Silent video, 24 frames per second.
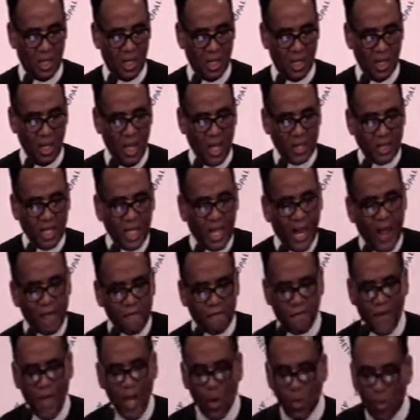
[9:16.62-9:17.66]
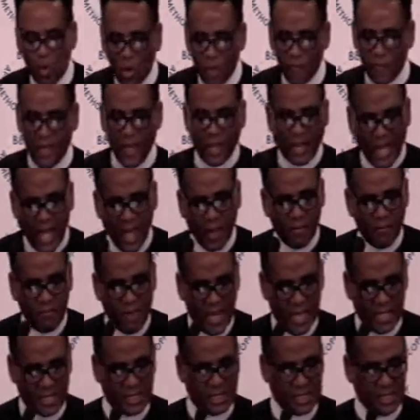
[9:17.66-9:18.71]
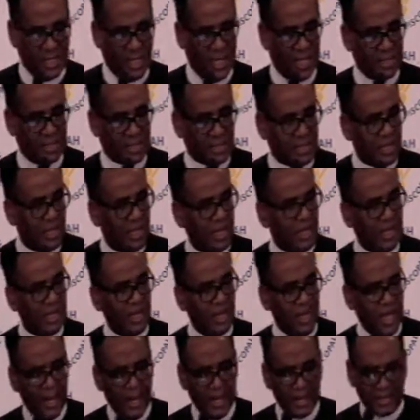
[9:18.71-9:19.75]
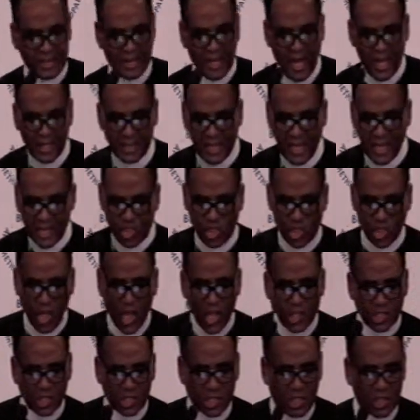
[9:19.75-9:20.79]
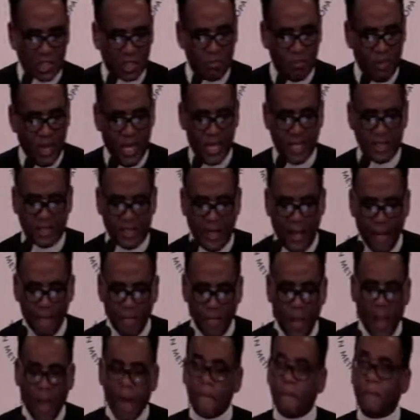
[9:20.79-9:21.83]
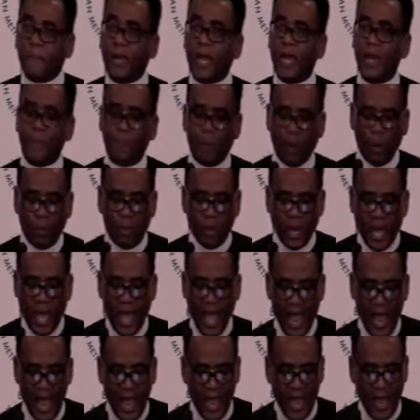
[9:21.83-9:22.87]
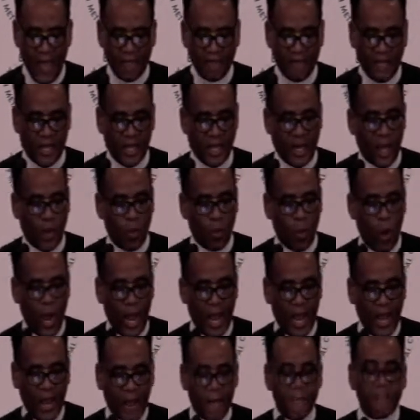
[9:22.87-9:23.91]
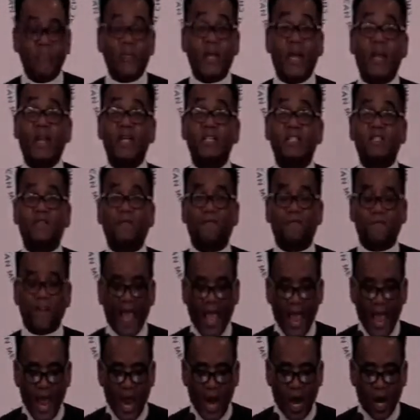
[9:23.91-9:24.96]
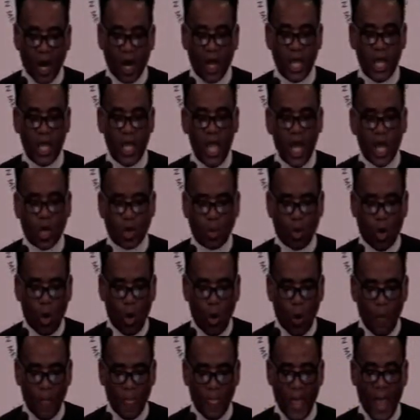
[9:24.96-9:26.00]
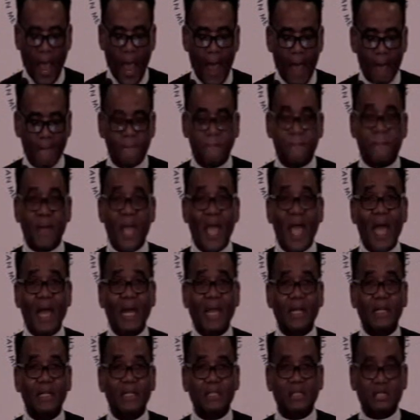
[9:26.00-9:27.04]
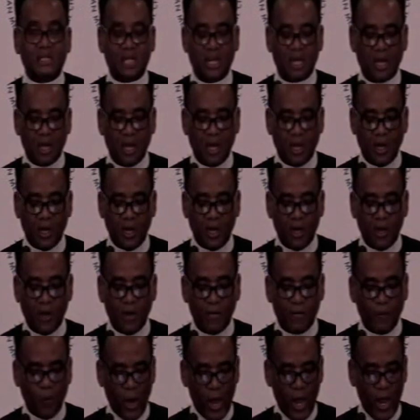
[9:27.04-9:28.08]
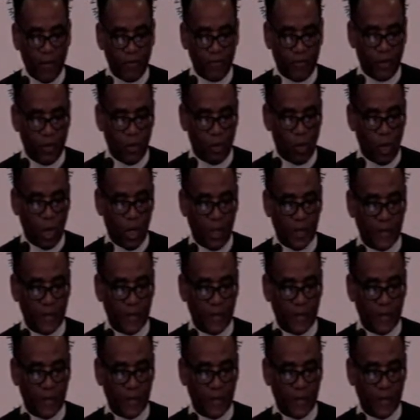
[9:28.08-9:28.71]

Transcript: And then I found one that kind of made sense. And it says that justice means that people behave in a way that is fair, equal, and balanced for everyone.